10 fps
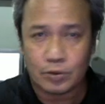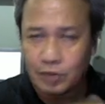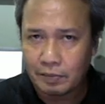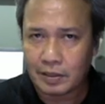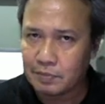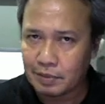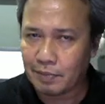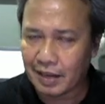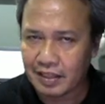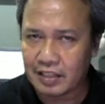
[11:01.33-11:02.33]
there must be
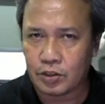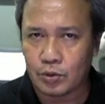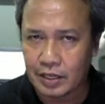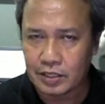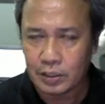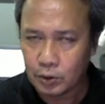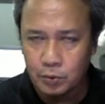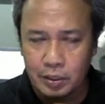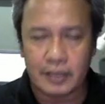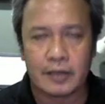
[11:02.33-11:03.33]
methods to actually
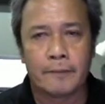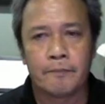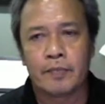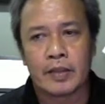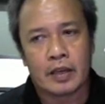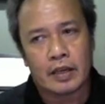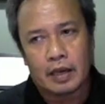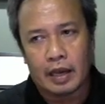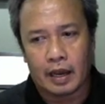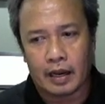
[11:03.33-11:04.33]
do it.
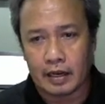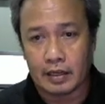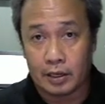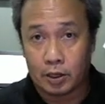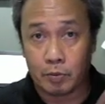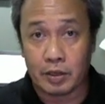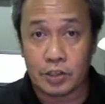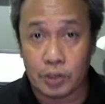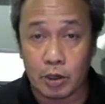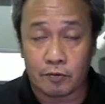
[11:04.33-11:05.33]
And in the
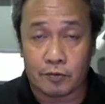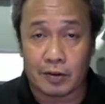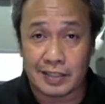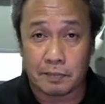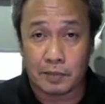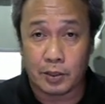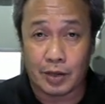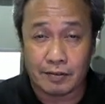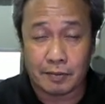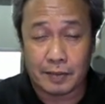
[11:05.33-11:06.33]
human genome, for example,
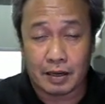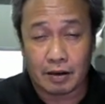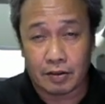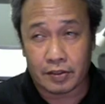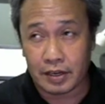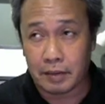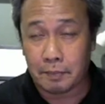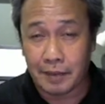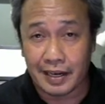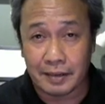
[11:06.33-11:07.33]
you have about 3
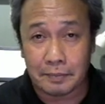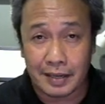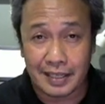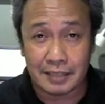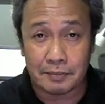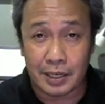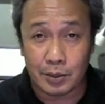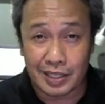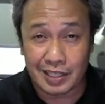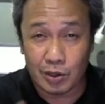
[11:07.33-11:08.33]
billion bases, but
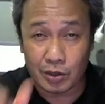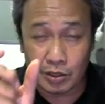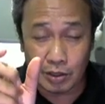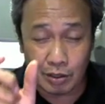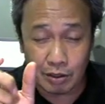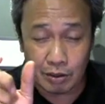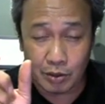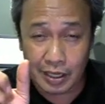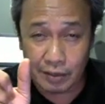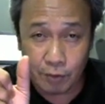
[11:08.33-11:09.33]
you're actually
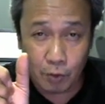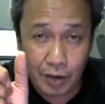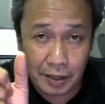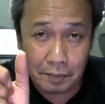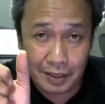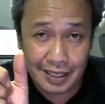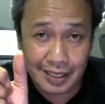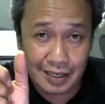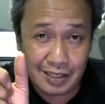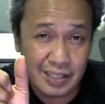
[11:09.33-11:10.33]
looking for one
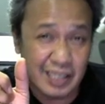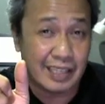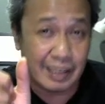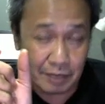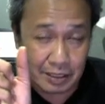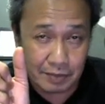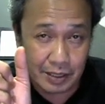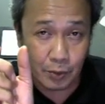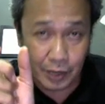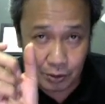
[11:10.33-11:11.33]
particular gene. There must
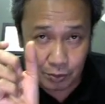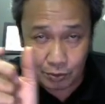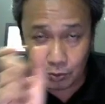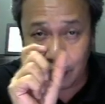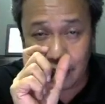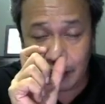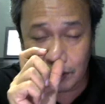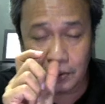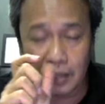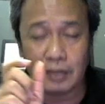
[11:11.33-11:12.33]
be a way to do that
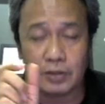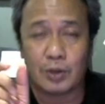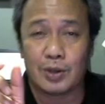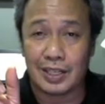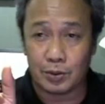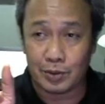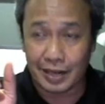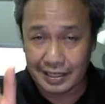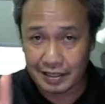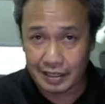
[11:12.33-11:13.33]
as well. So you need to
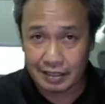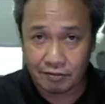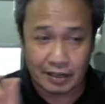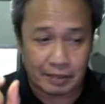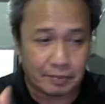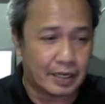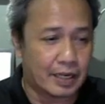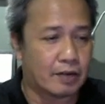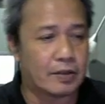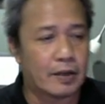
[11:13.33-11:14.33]
isolate the fragment
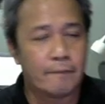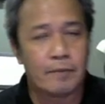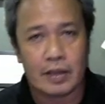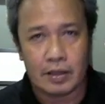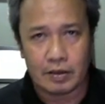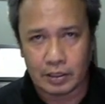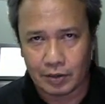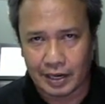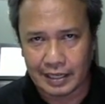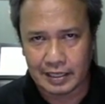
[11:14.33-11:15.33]
out. You need
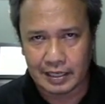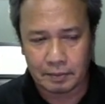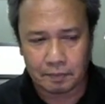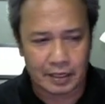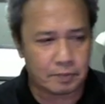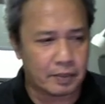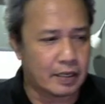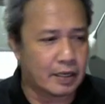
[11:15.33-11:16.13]
to isolate the plasmid.